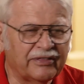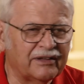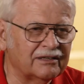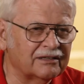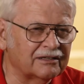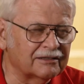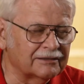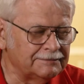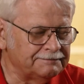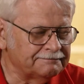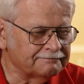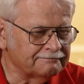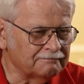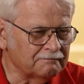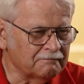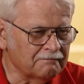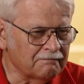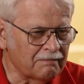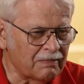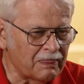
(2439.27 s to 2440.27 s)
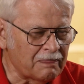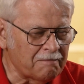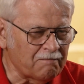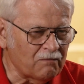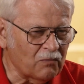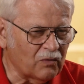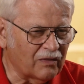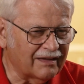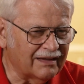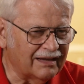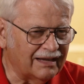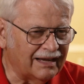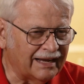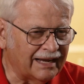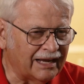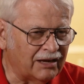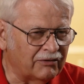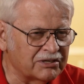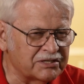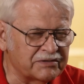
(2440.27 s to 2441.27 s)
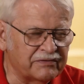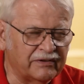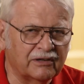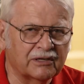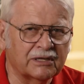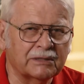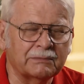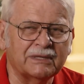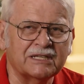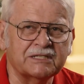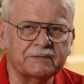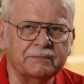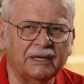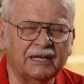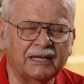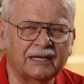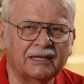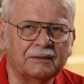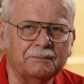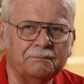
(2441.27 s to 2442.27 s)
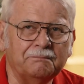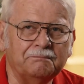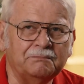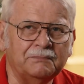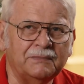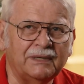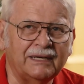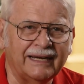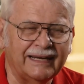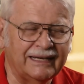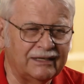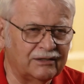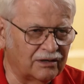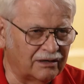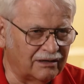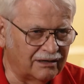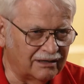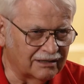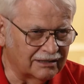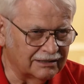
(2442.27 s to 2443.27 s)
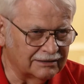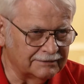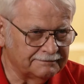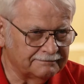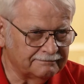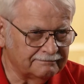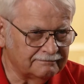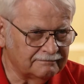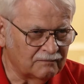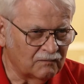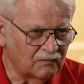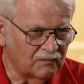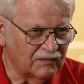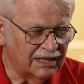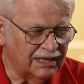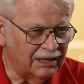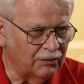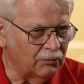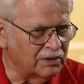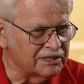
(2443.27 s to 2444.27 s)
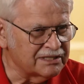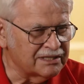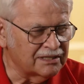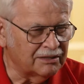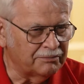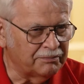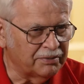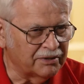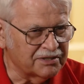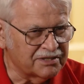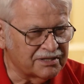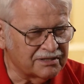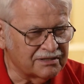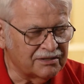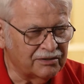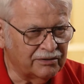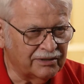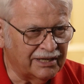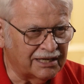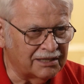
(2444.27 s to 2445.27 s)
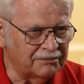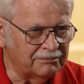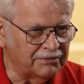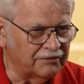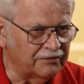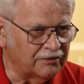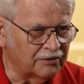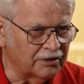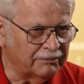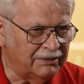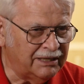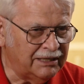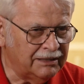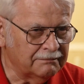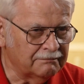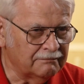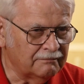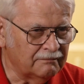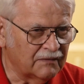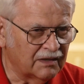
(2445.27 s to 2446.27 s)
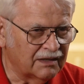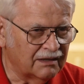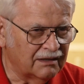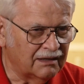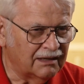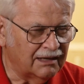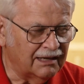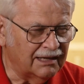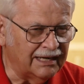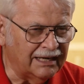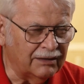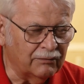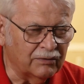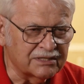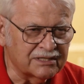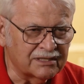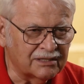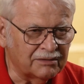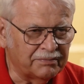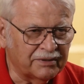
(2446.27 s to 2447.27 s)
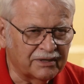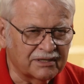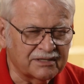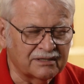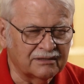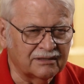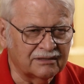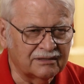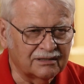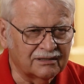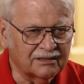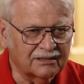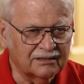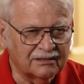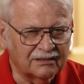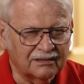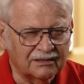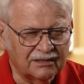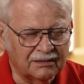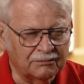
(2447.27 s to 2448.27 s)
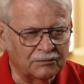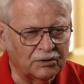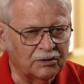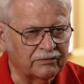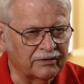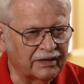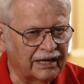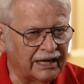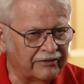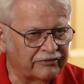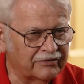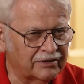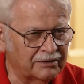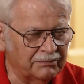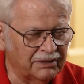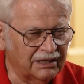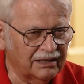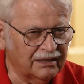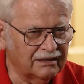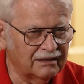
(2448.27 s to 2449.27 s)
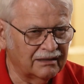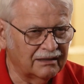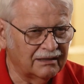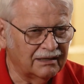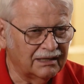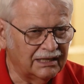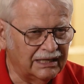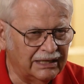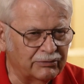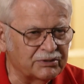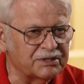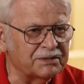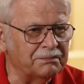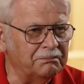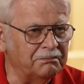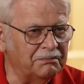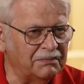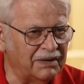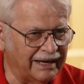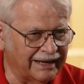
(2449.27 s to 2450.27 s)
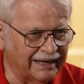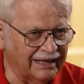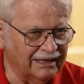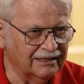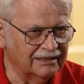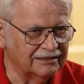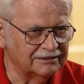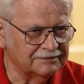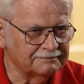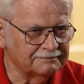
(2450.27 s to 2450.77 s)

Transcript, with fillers: Thunder, I always viewed him as being my dog. He wasn't the person who had him before me, and he wasn't the person that took him over after me. He was mine.